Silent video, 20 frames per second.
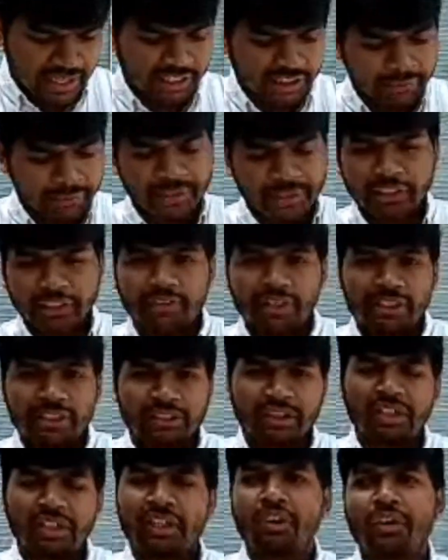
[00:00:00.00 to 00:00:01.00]
arithmetic
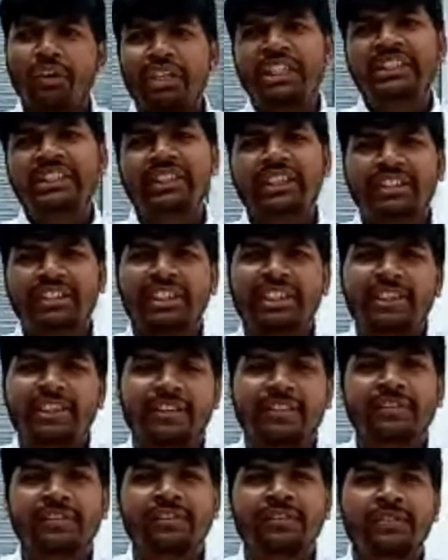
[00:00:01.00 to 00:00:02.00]
was on easier
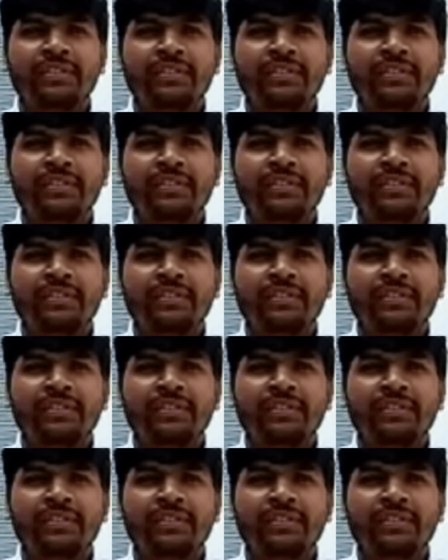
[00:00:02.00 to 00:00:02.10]
side